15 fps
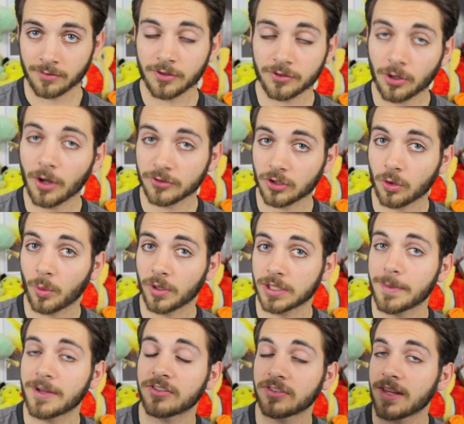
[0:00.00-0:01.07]
It's also one of
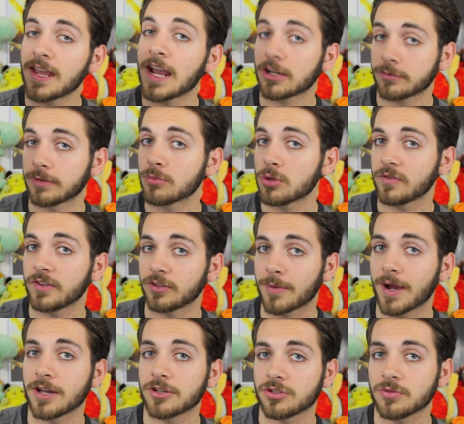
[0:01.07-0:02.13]
the best X-Men movies,
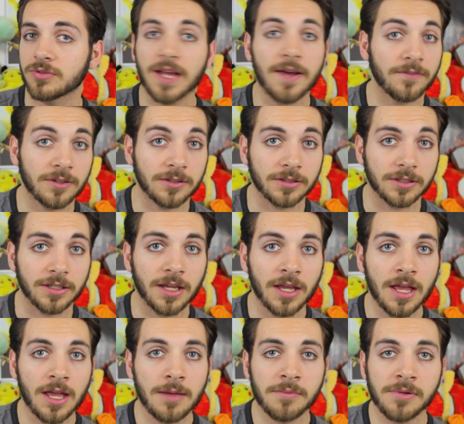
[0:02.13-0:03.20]
mind you, definitely,
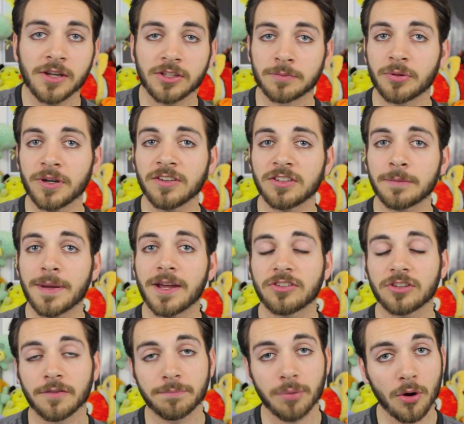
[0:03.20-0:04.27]
because it brings the
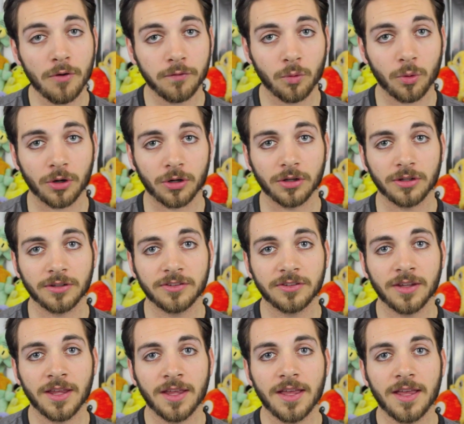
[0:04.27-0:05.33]
best of both
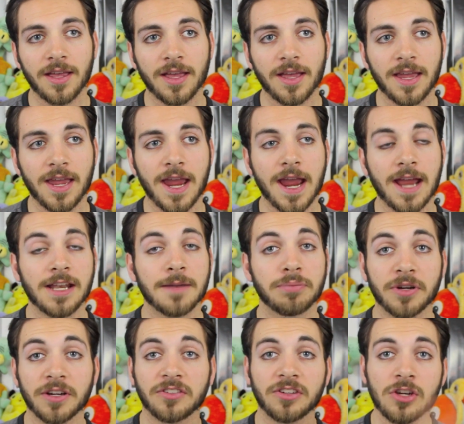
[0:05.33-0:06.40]
worlds, and it
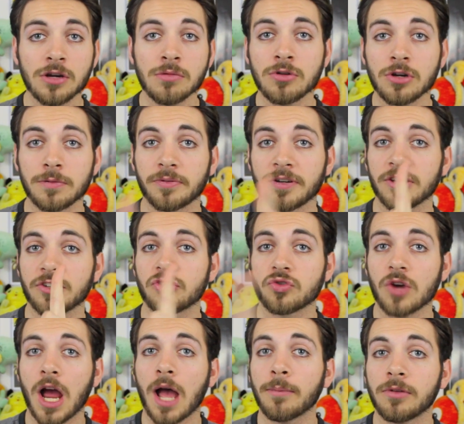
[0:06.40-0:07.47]
brings humor, it brings
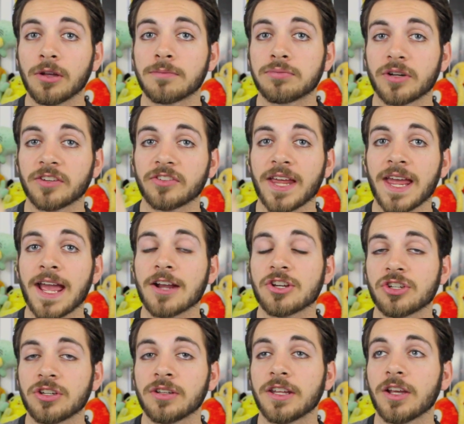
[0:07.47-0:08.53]
drama, it brings
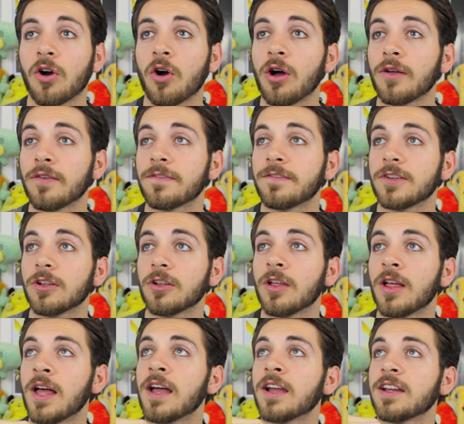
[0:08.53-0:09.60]
action. They all
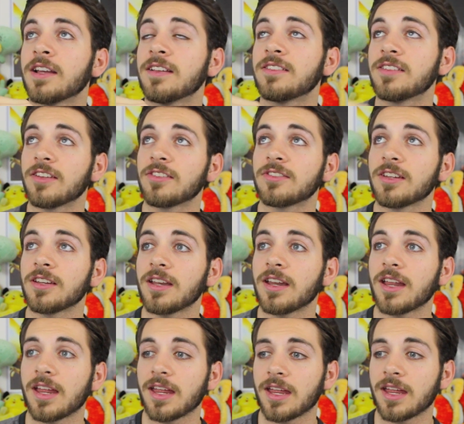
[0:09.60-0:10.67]
feel consistent,
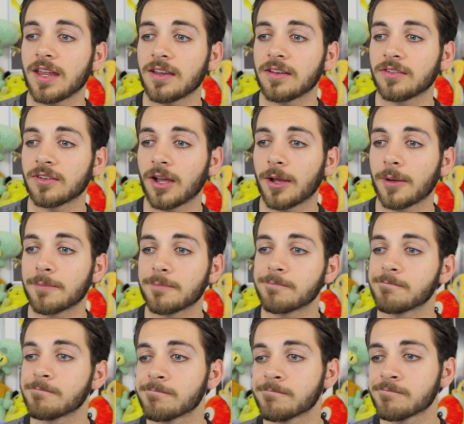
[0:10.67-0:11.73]
and
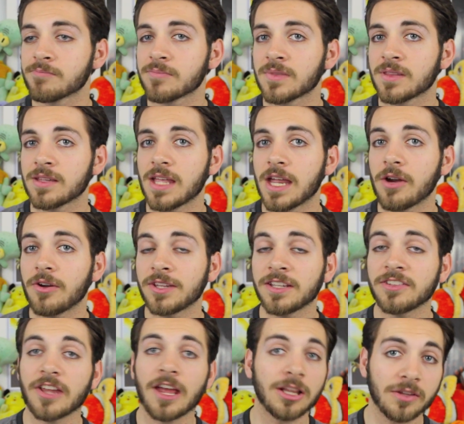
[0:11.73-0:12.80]

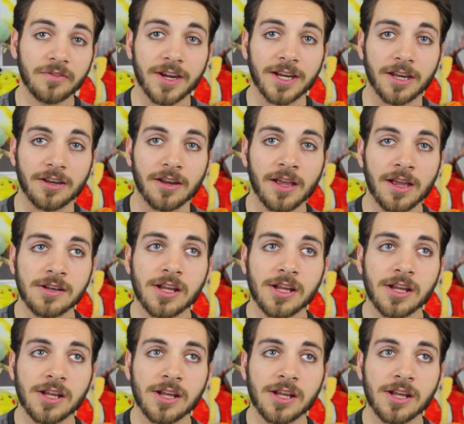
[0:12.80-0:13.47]
everything is elevated.